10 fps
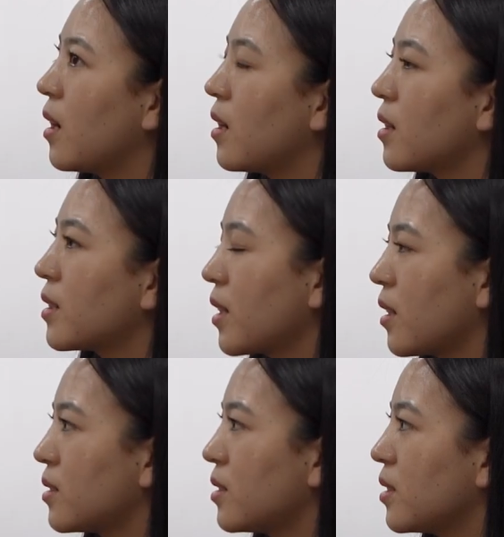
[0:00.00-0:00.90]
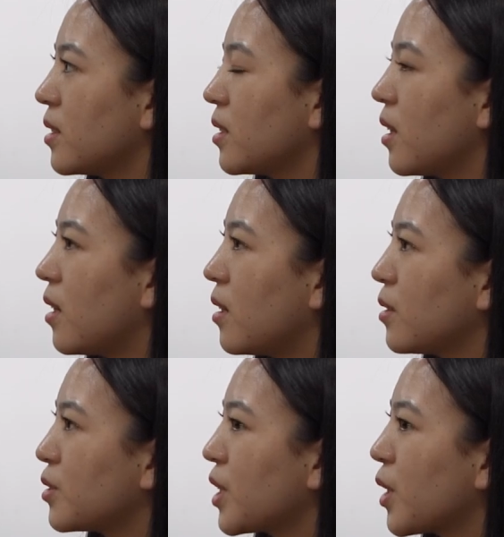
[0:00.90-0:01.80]

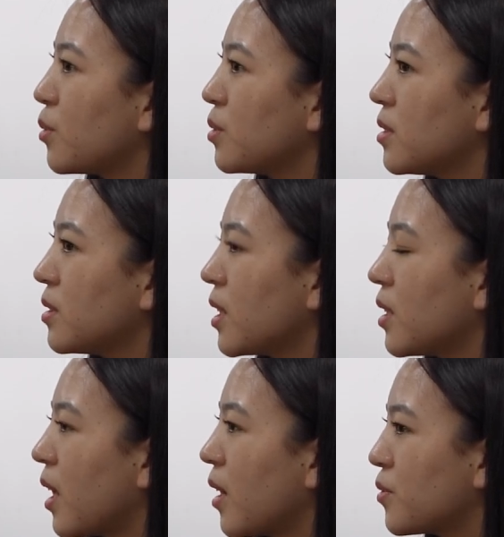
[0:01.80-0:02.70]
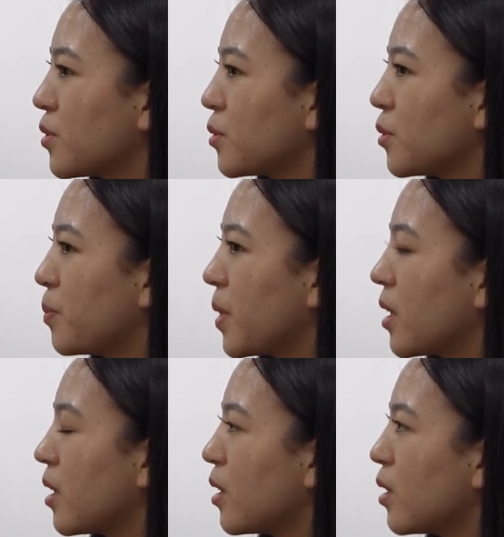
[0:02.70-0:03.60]
The shareholders, they'll have to
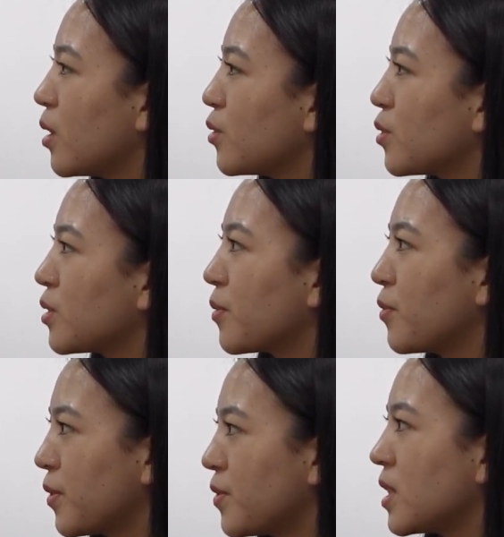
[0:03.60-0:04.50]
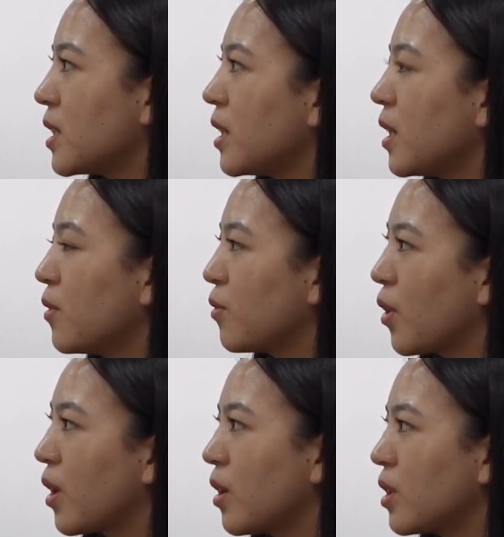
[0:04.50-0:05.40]
pay Neutrum 50
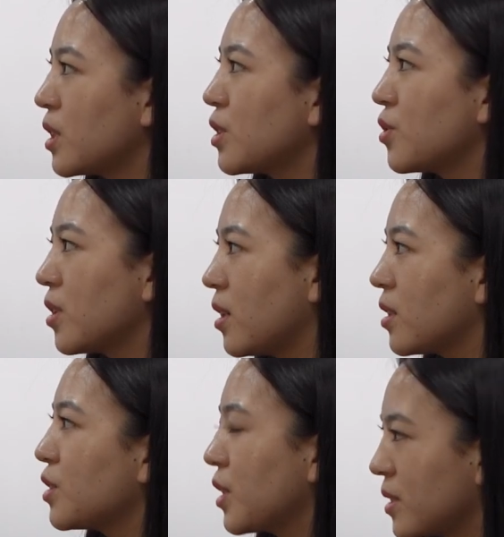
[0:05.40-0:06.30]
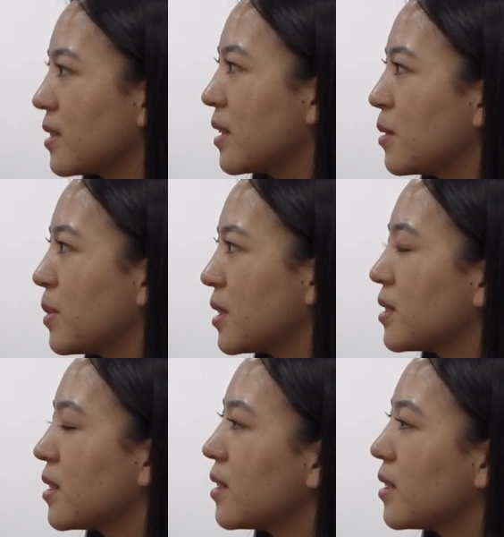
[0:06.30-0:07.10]
for each share statement.